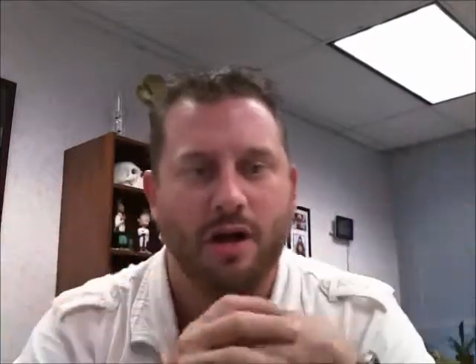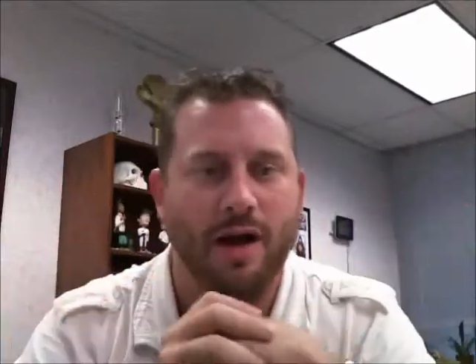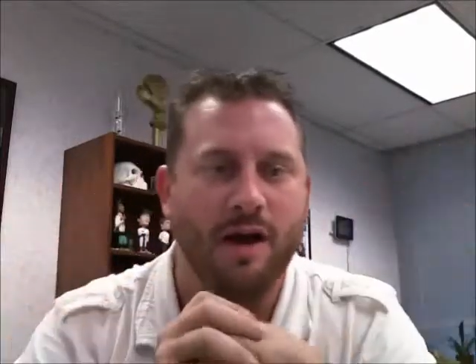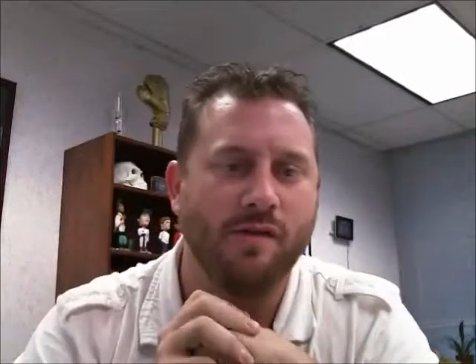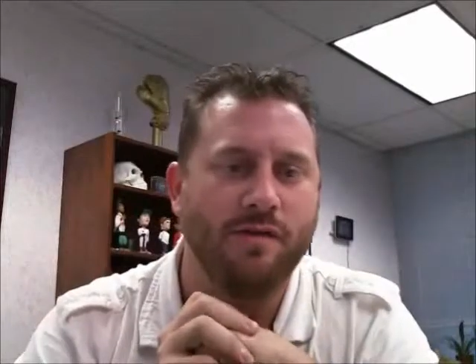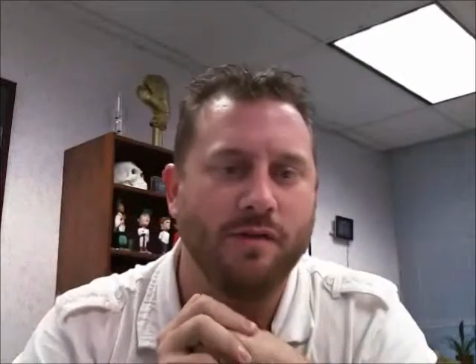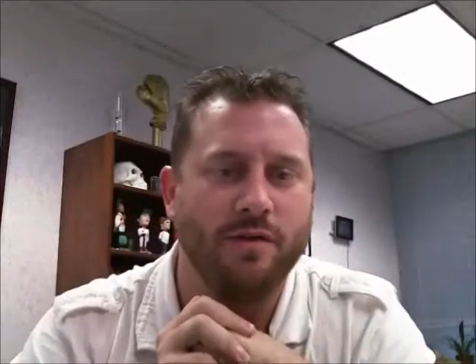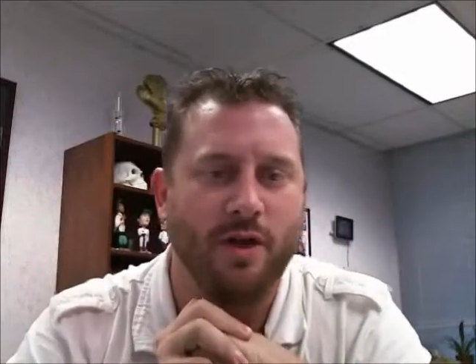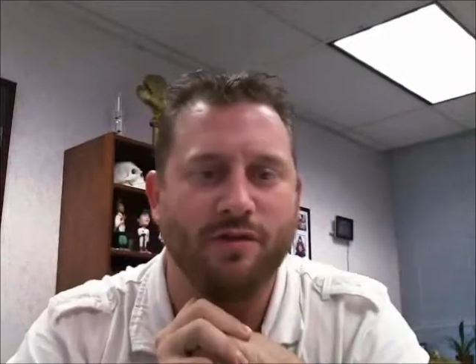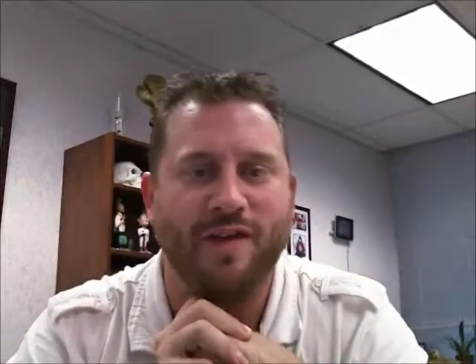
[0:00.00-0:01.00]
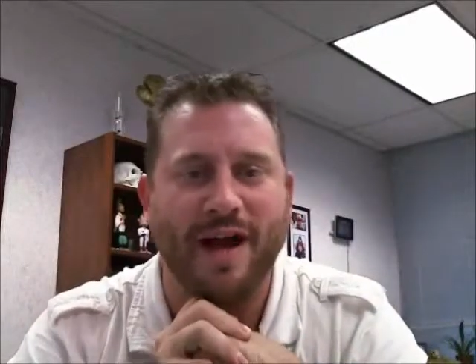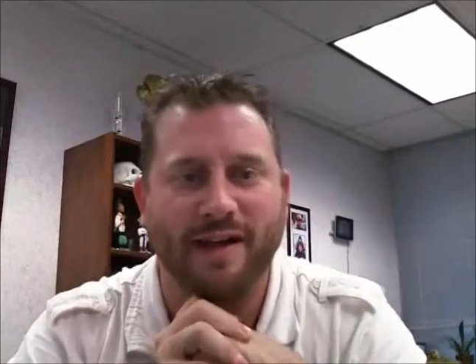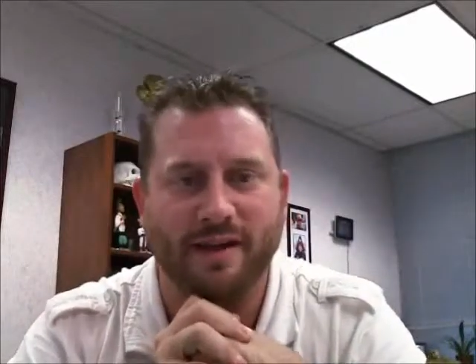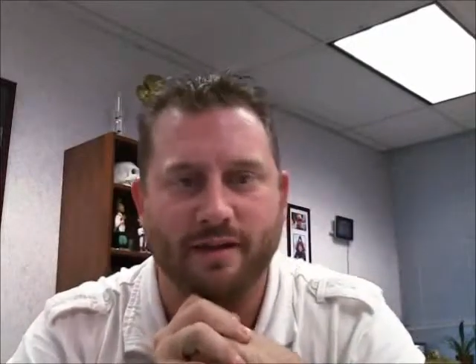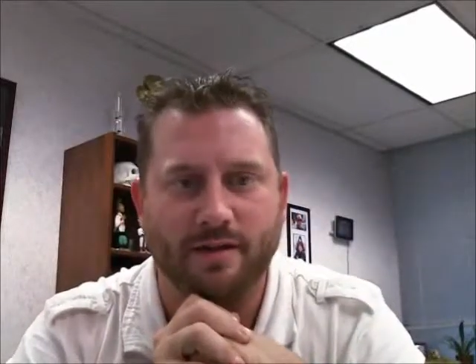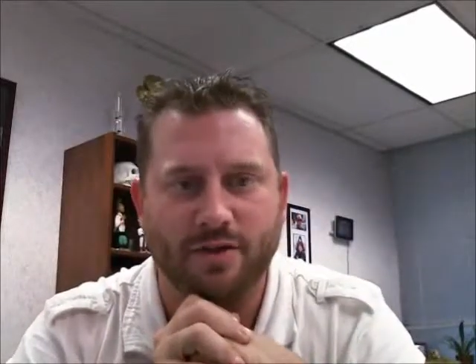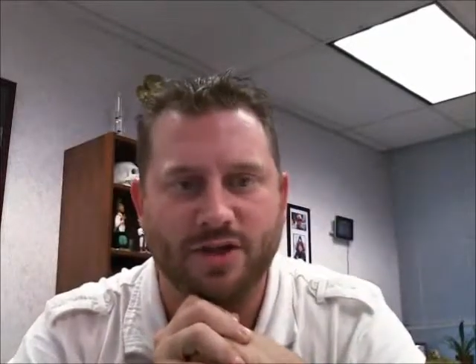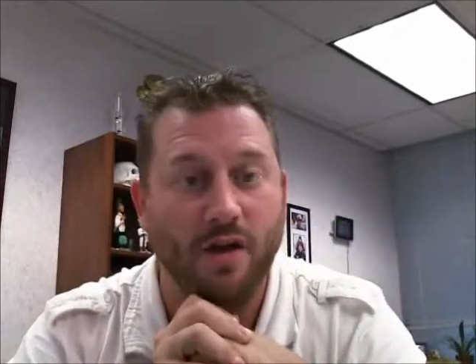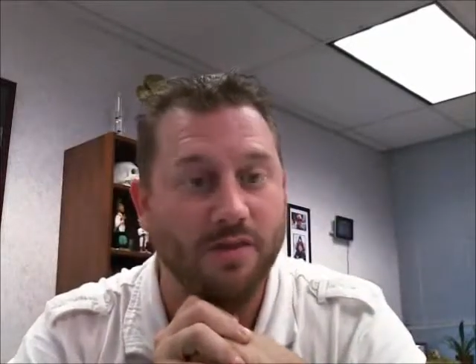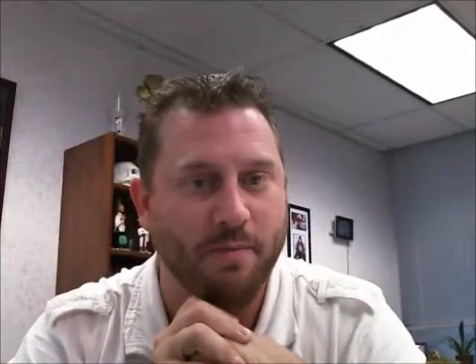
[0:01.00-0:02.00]
of finding
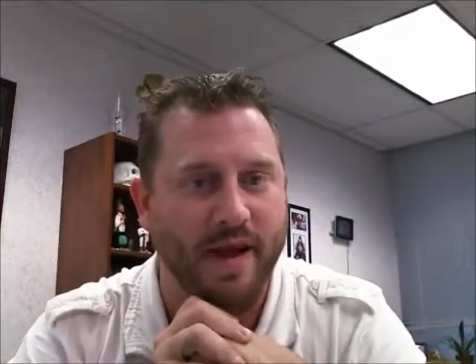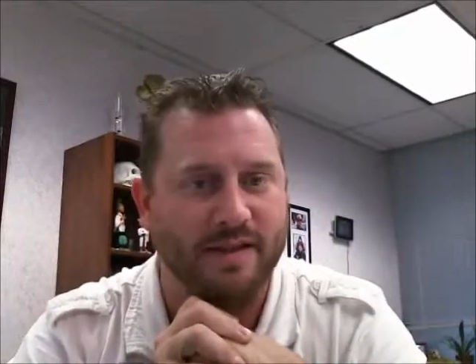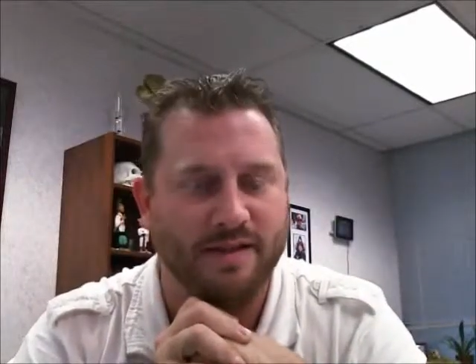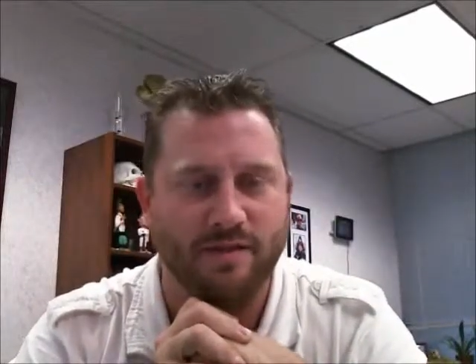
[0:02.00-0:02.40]
shelf space.